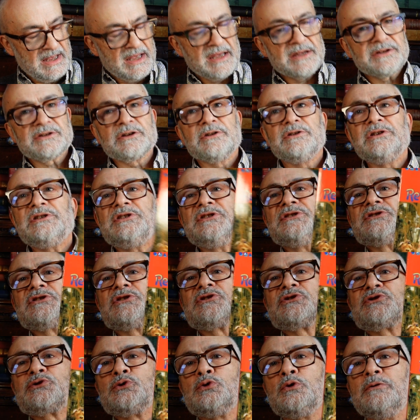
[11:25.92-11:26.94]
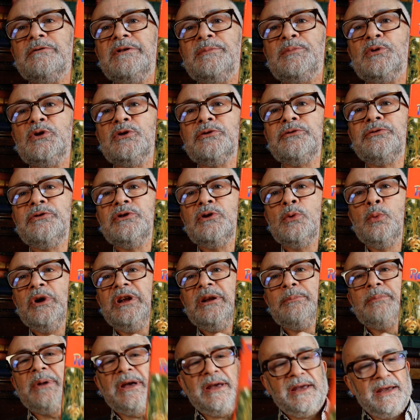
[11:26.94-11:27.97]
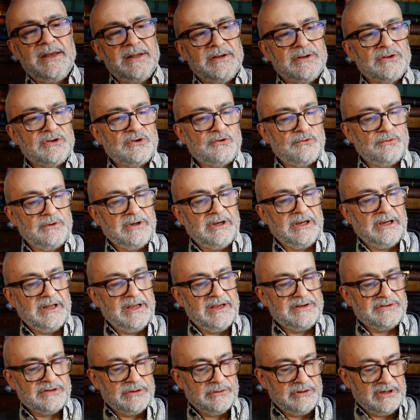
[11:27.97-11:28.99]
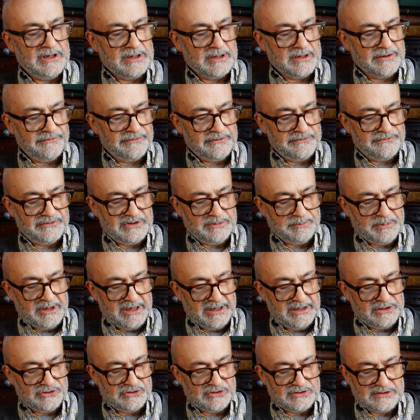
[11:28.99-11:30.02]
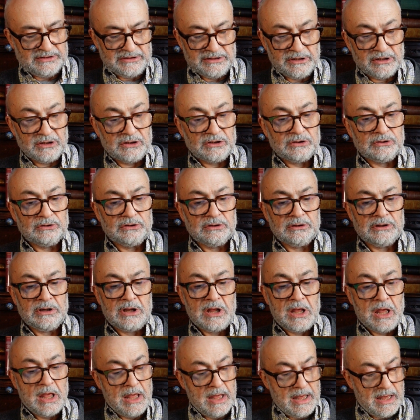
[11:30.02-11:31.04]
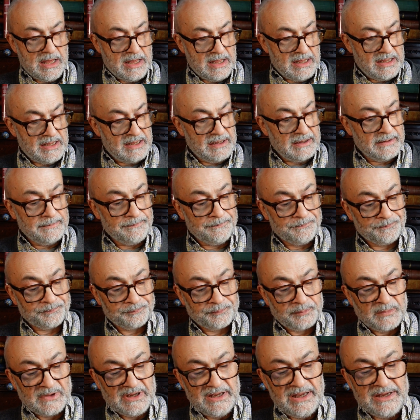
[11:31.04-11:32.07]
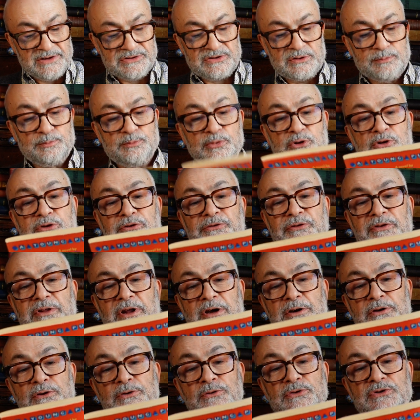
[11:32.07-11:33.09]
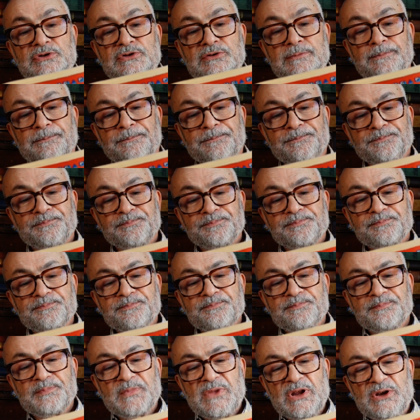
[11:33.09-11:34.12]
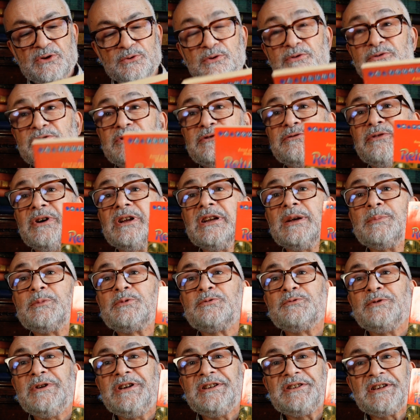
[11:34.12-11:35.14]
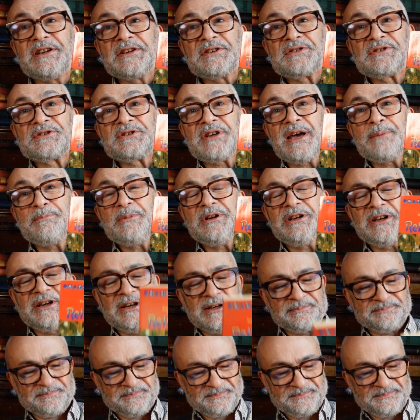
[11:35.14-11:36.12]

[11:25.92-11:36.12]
So this is a storybook for the wee bairns, really. It's only like 50 pages long. It's a book for those who have developed reading stamina.